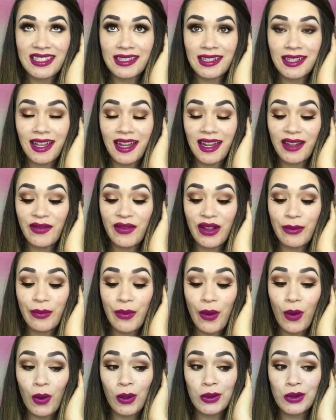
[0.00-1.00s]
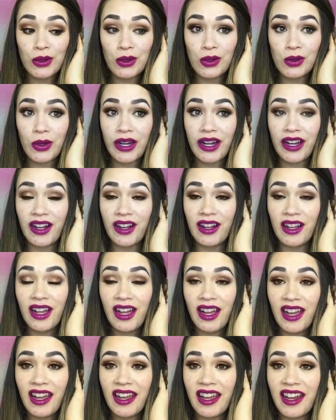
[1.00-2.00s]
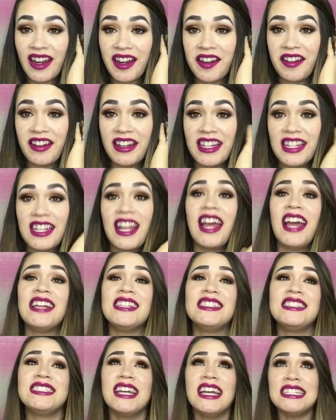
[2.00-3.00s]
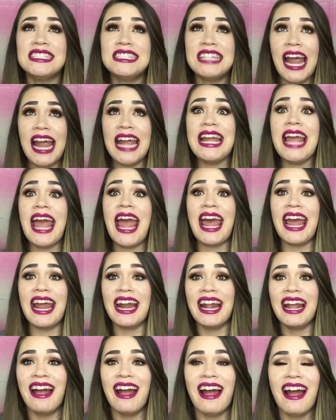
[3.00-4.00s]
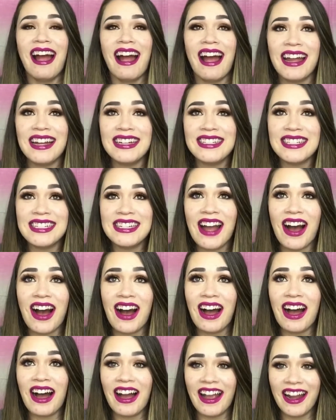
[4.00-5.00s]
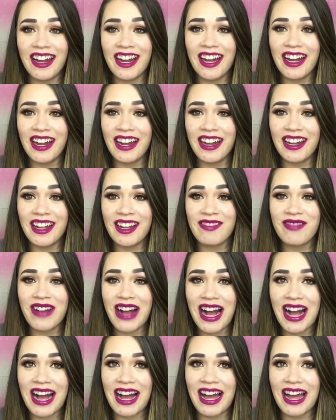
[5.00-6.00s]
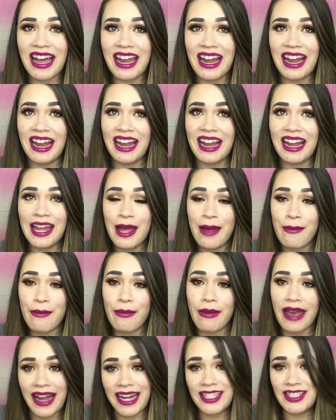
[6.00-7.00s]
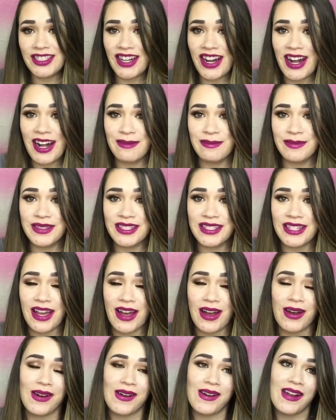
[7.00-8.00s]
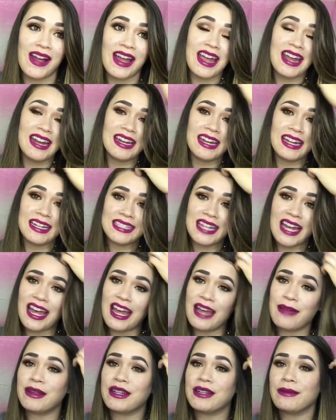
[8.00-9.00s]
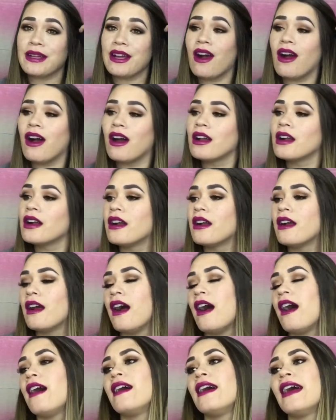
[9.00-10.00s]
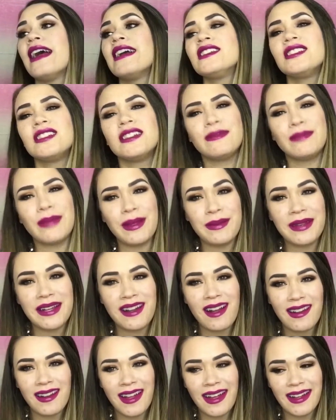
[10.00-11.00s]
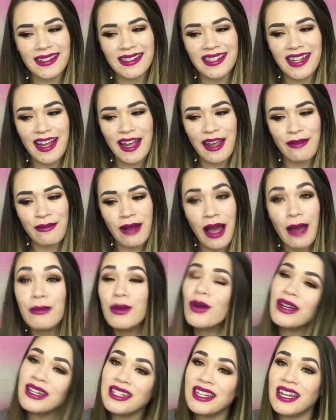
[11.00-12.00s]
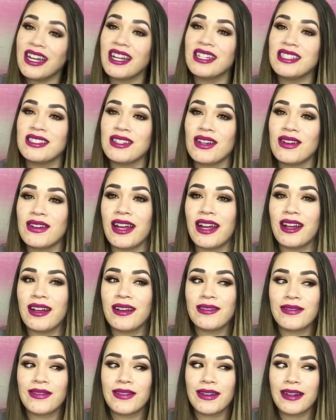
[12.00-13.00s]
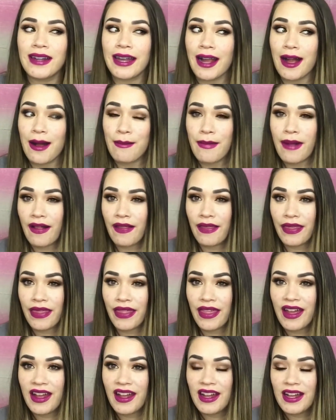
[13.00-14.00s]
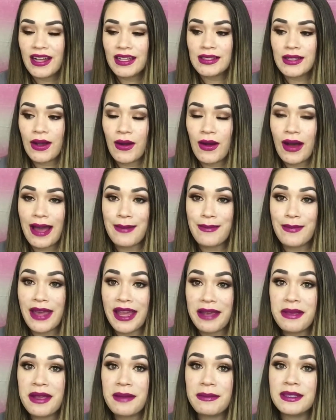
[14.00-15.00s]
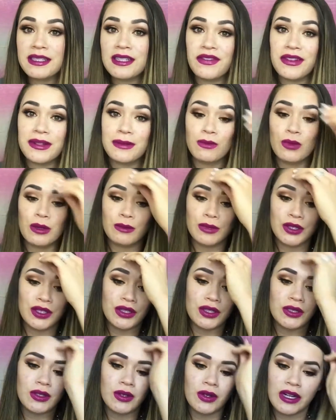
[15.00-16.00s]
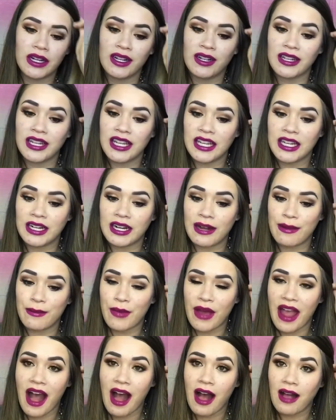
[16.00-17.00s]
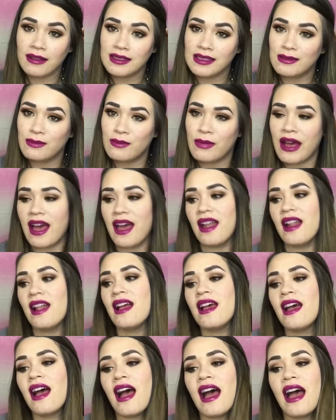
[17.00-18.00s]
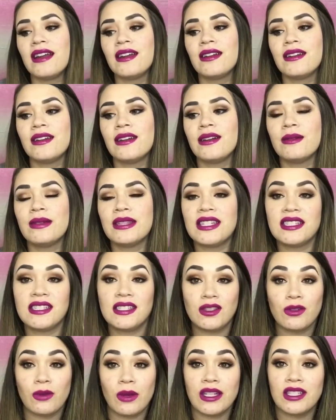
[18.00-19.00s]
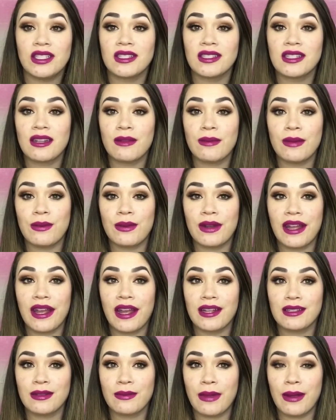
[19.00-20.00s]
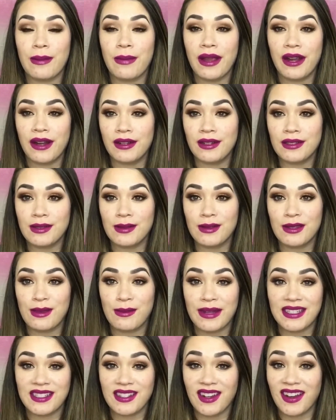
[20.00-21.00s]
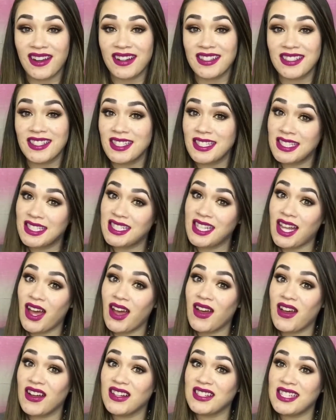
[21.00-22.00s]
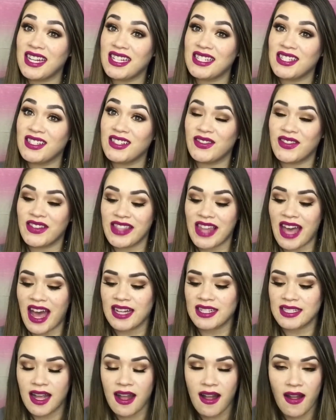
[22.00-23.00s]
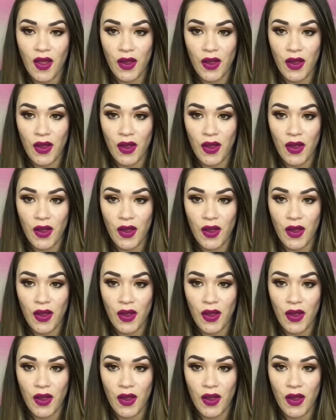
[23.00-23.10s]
I filmed the whole tutorial and I realized, dang it, I did not iron my backdrop. So next time it'll be on, or actually maybe not next time. I'm going to Arizona for like a month. So I may be able to film one more tutorial here at my house, but I don't know what the situation's gonna be when I get to my parents with my daughter. So stay tuned for that.